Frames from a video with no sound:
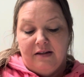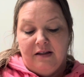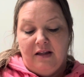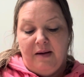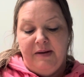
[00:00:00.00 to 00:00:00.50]

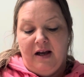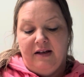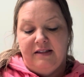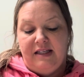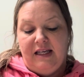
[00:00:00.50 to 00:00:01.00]
The
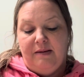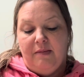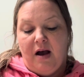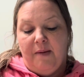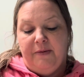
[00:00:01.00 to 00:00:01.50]
LaBianca team
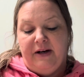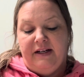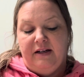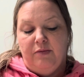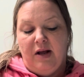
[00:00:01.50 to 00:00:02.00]

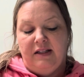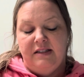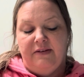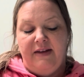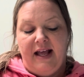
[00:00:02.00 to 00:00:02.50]
operated in
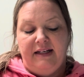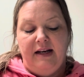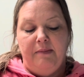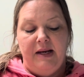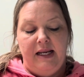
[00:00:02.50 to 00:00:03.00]
relative
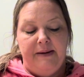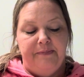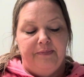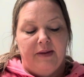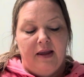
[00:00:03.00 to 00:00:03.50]
anonymity.
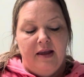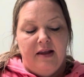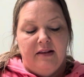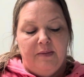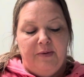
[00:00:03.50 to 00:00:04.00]

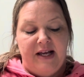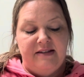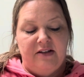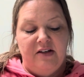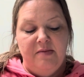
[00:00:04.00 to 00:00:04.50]
The
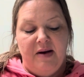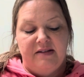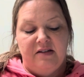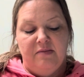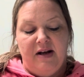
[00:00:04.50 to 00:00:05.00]
press couldn't
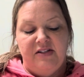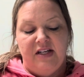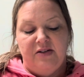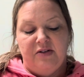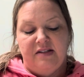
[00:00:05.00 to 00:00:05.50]
muster much
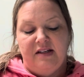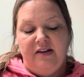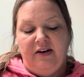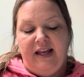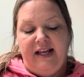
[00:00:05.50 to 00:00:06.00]
interest in
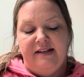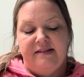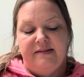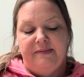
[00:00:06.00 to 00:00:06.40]
their case,